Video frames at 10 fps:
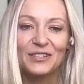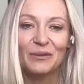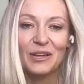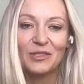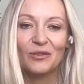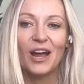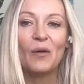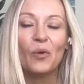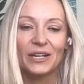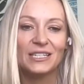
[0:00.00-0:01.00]
So I thought I
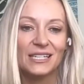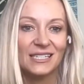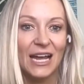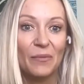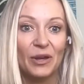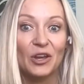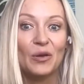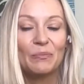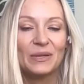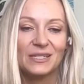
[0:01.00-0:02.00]
wanted to start my
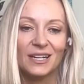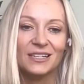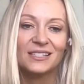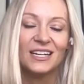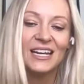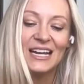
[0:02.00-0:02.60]
own business.